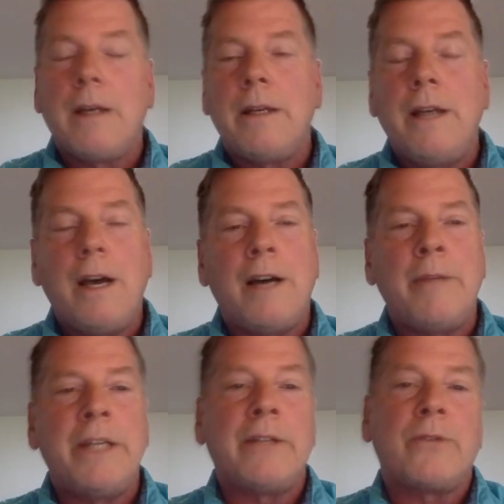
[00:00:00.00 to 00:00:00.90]
Yeah, I
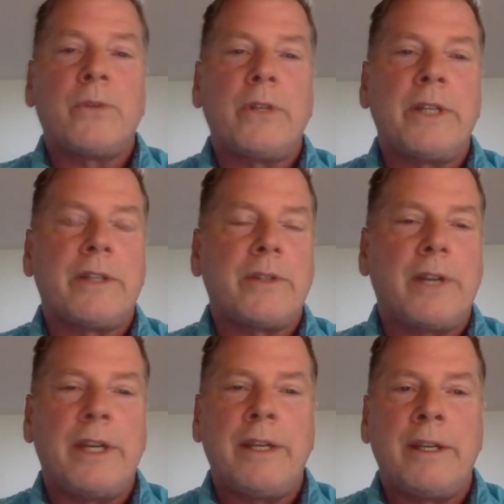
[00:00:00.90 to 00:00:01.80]
mean, it's really
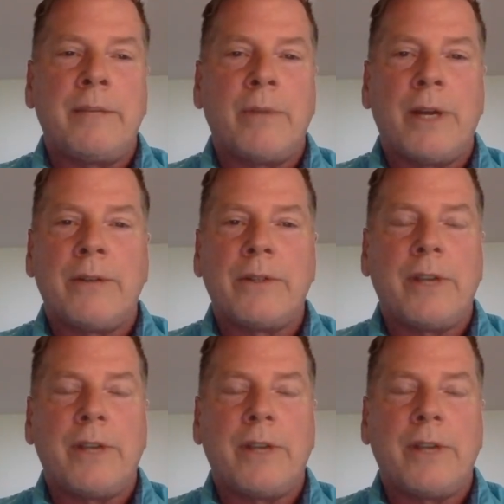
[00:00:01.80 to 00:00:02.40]
exciting. Browns